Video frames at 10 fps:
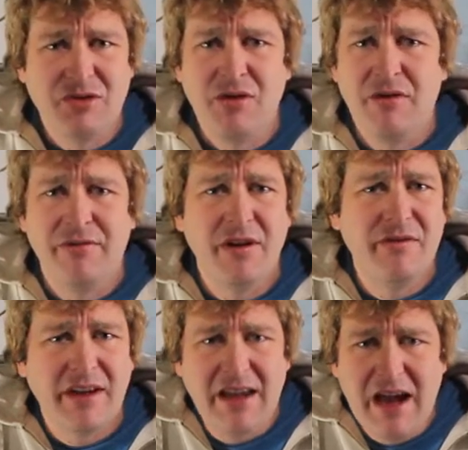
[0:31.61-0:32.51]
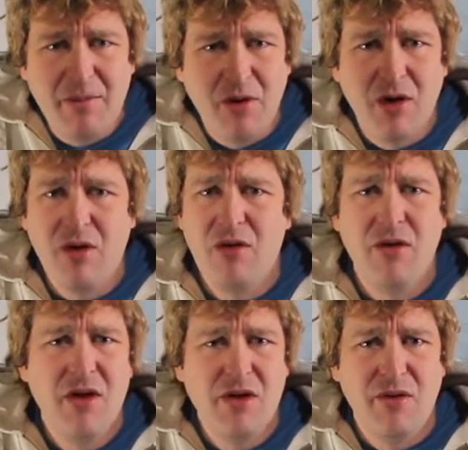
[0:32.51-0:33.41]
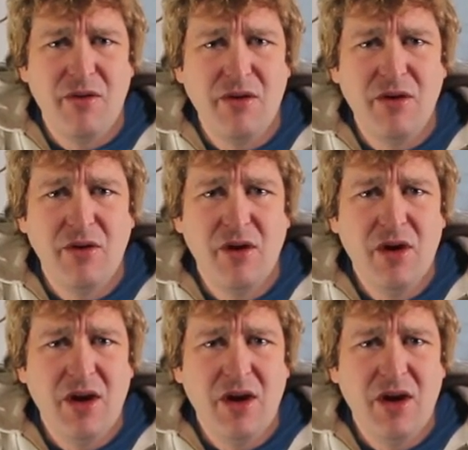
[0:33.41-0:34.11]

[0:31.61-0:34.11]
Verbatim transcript: or you're in front of a camera, or you're